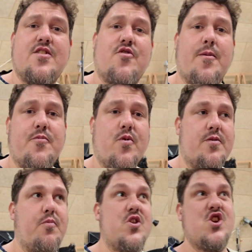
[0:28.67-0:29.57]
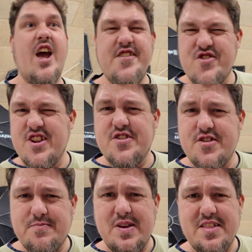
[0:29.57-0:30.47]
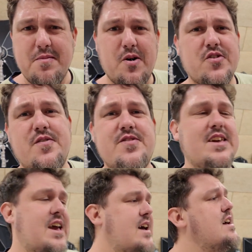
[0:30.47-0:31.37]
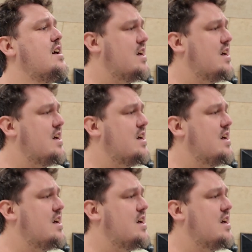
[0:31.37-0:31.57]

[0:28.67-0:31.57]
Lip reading: dropped what potentially could be the model of the year.